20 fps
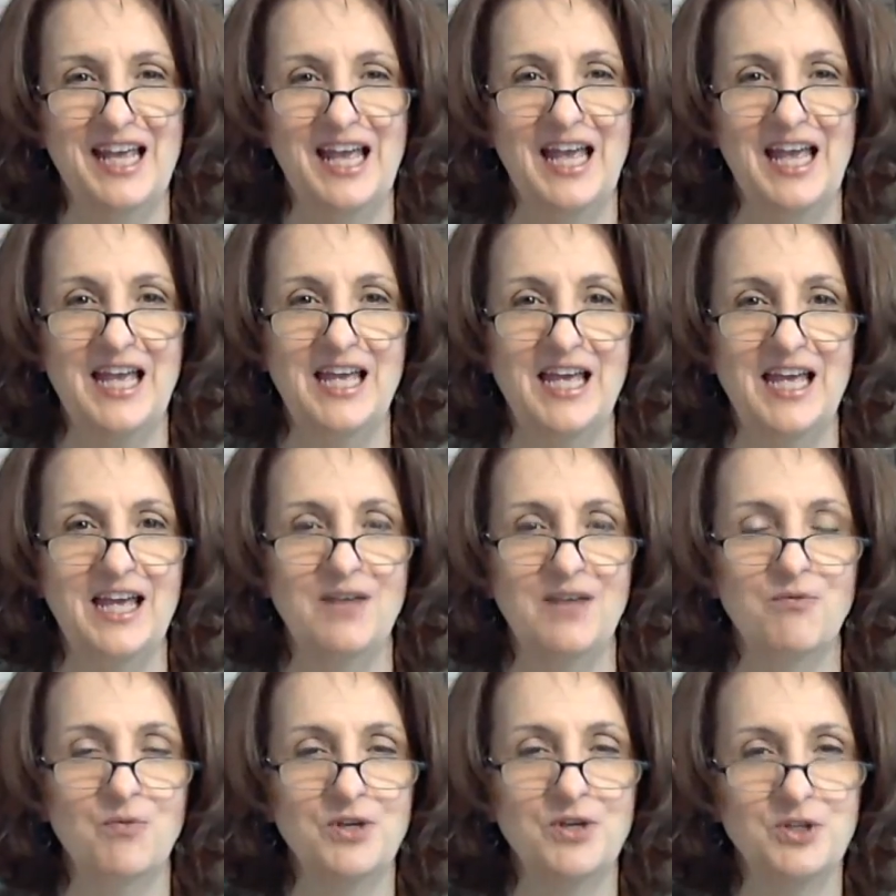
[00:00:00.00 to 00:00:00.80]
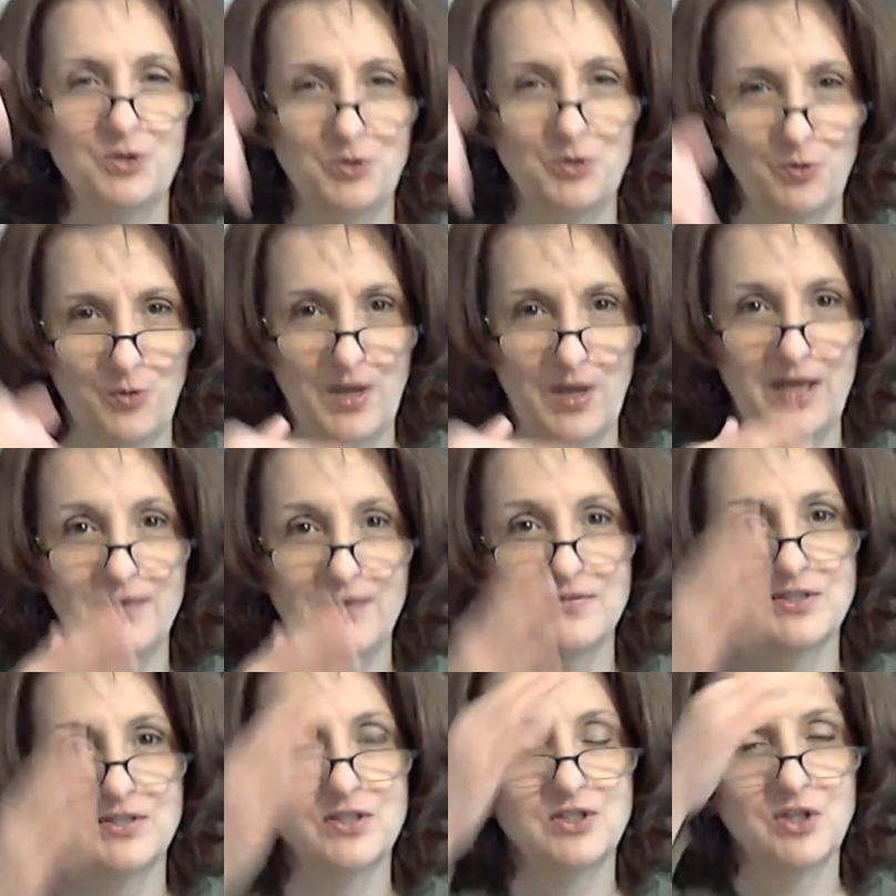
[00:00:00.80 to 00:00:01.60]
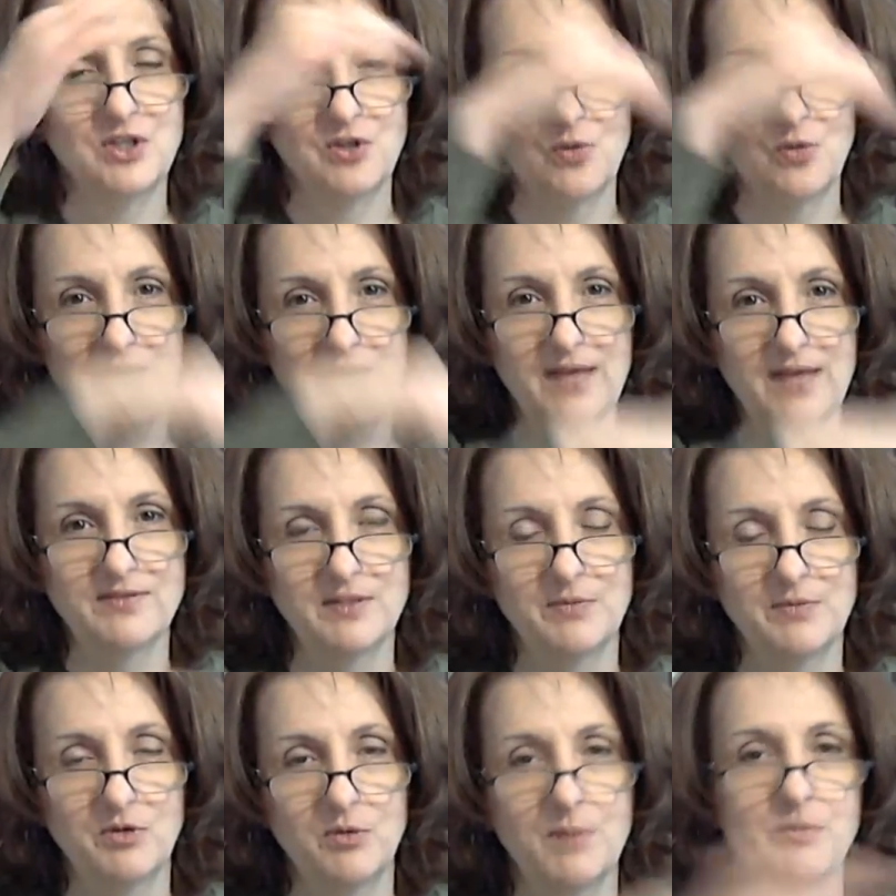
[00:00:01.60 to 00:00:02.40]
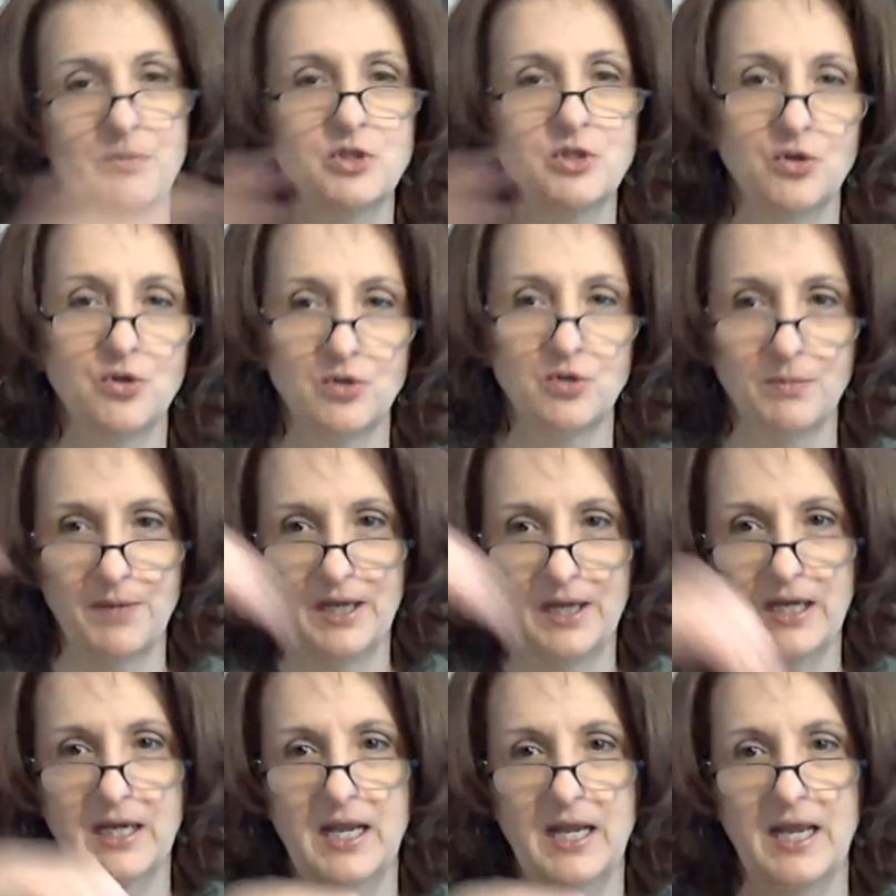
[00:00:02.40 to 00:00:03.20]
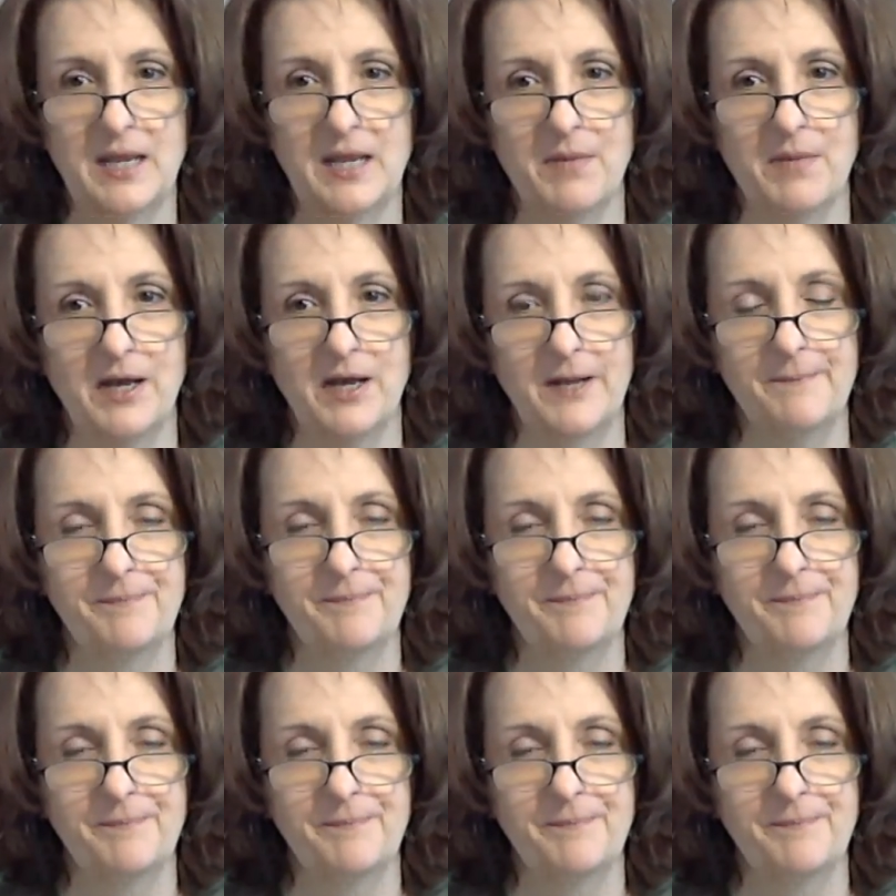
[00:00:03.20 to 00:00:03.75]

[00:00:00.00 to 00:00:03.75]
And we do the waves so that we have something to remember Jonah, Micah, Nahum by.